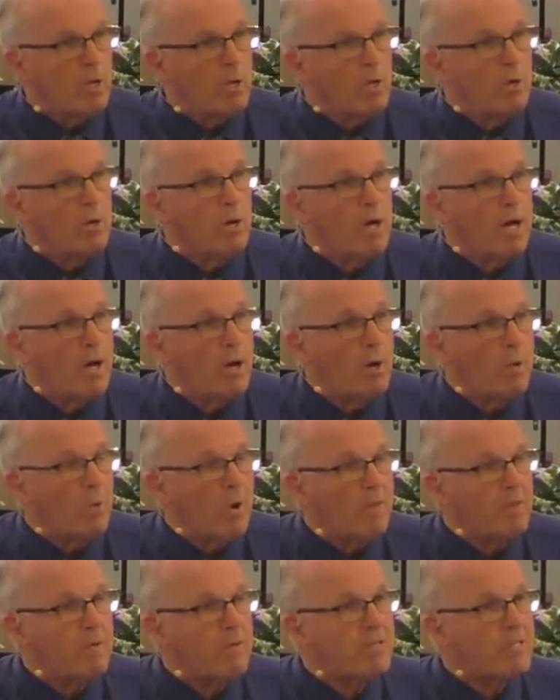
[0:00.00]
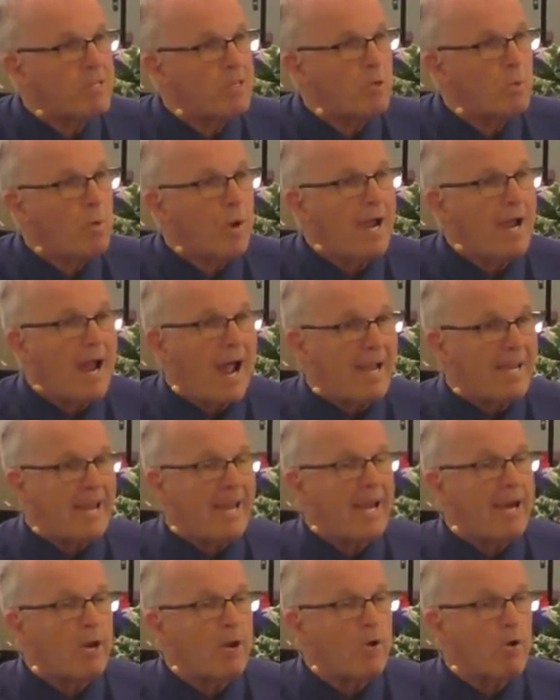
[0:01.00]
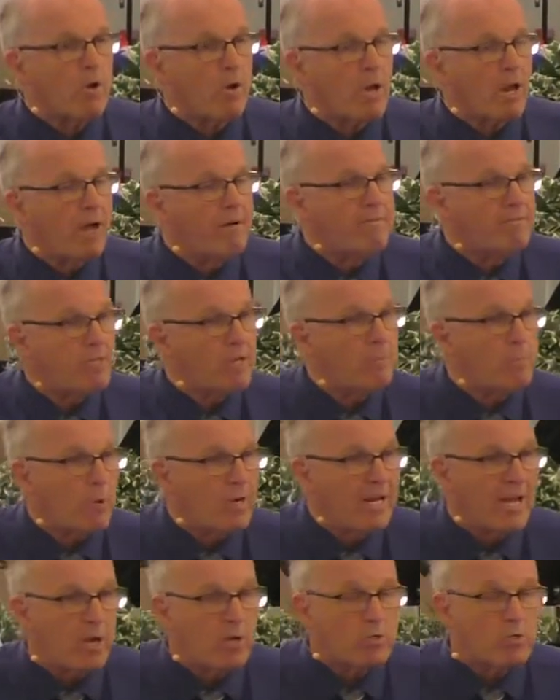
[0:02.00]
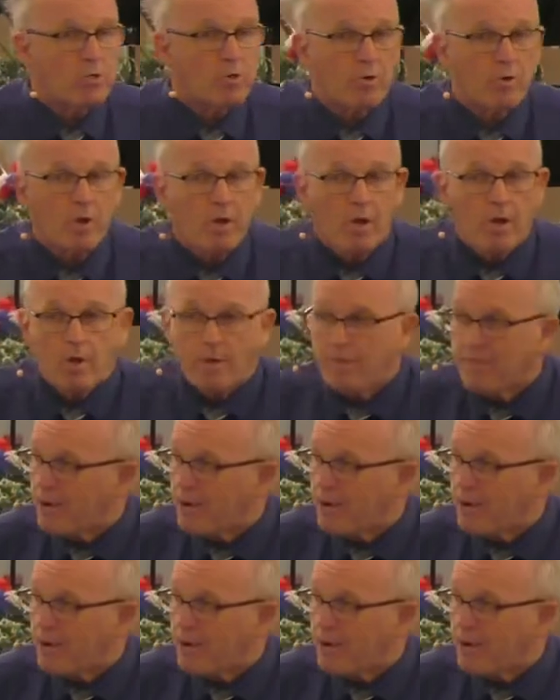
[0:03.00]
whether it's in the way I care or love someone else or their